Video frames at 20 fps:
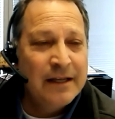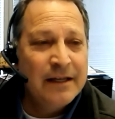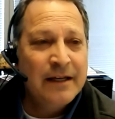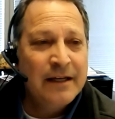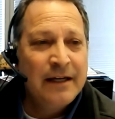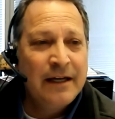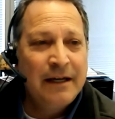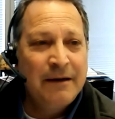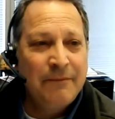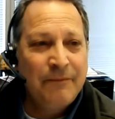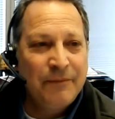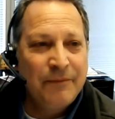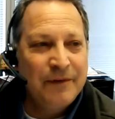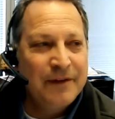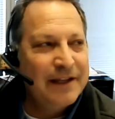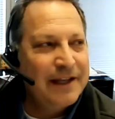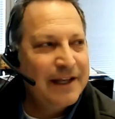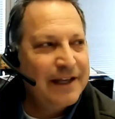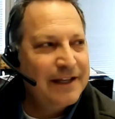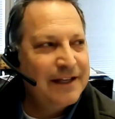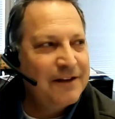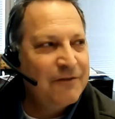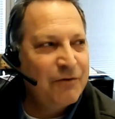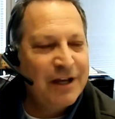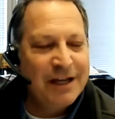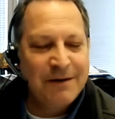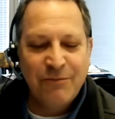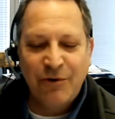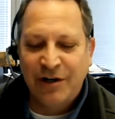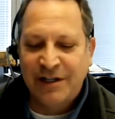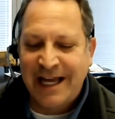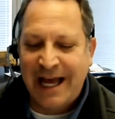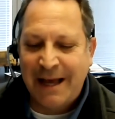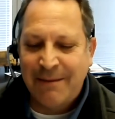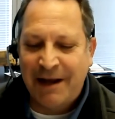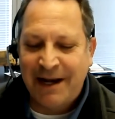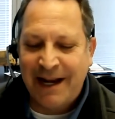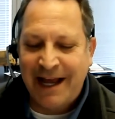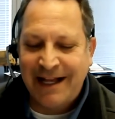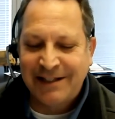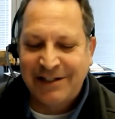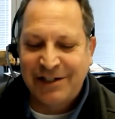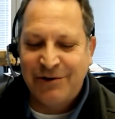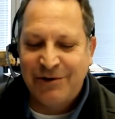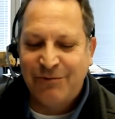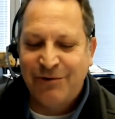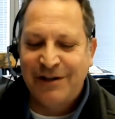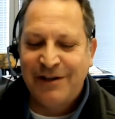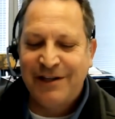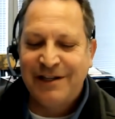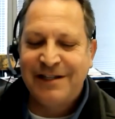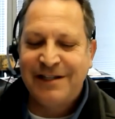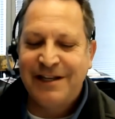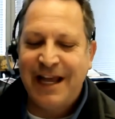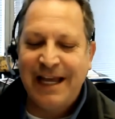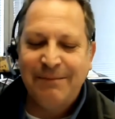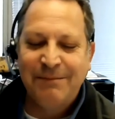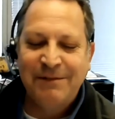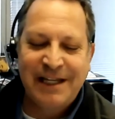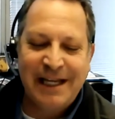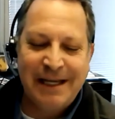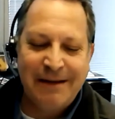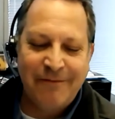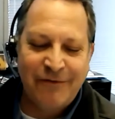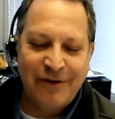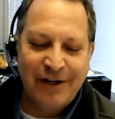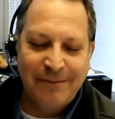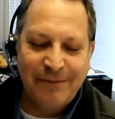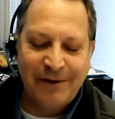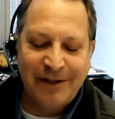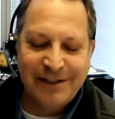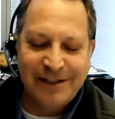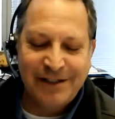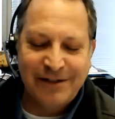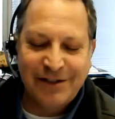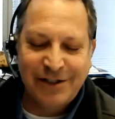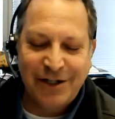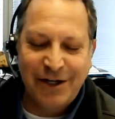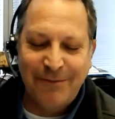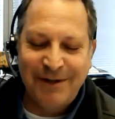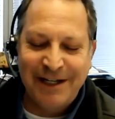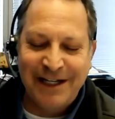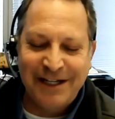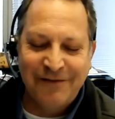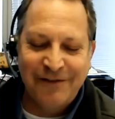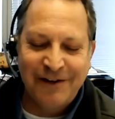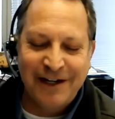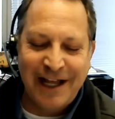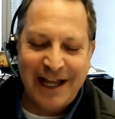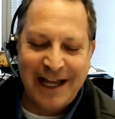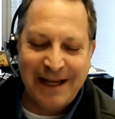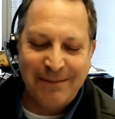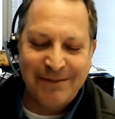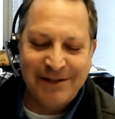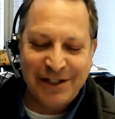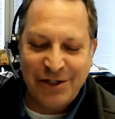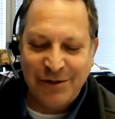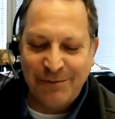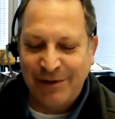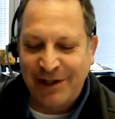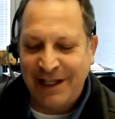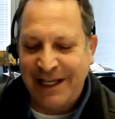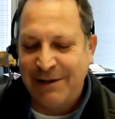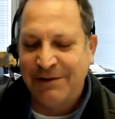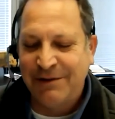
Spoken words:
And if we had more time, I'd ask you where these names came from, because there's so many different names, and you play